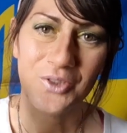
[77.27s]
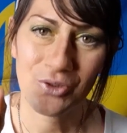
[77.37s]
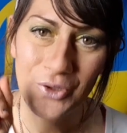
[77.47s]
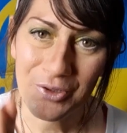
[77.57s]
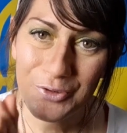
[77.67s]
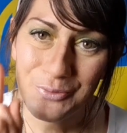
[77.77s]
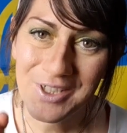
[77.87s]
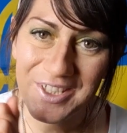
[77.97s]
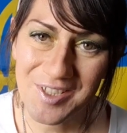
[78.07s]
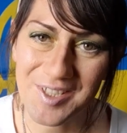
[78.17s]
Not
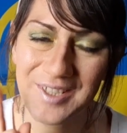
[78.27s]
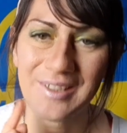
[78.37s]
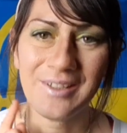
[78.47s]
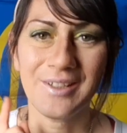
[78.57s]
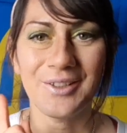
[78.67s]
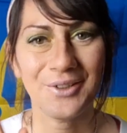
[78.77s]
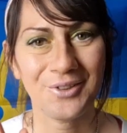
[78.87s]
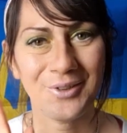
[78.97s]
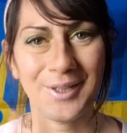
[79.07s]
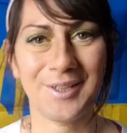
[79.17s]
Russian,
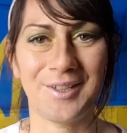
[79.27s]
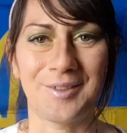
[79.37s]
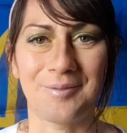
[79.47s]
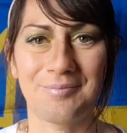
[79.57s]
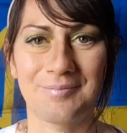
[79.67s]
Ukrainian.